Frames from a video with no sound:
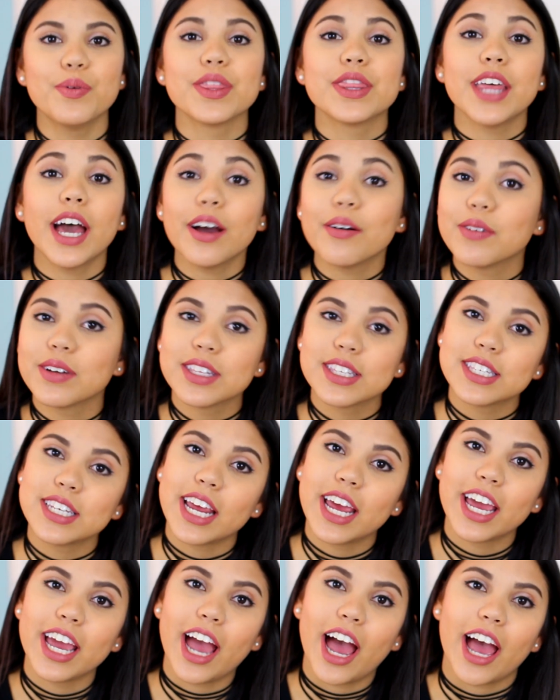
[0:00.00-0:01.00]
But that
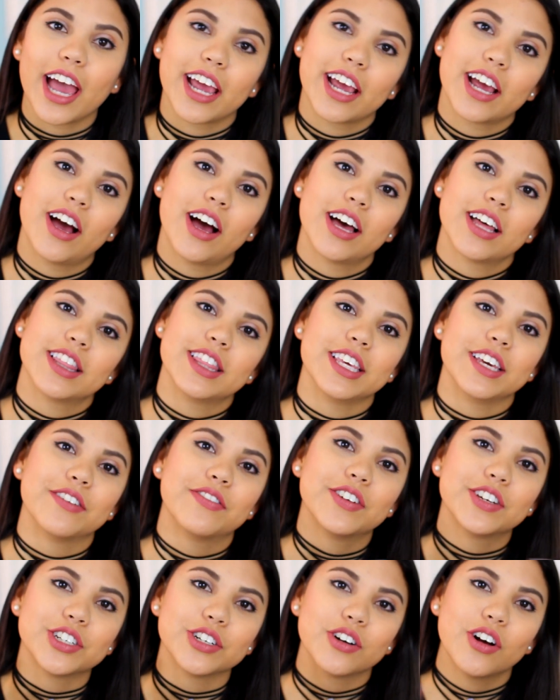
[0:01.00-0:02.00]
Wednesday I got the
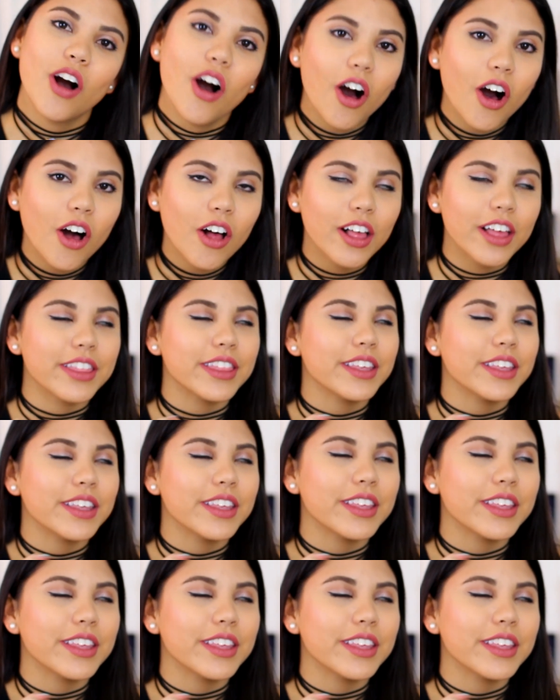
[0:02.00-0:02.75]
official call and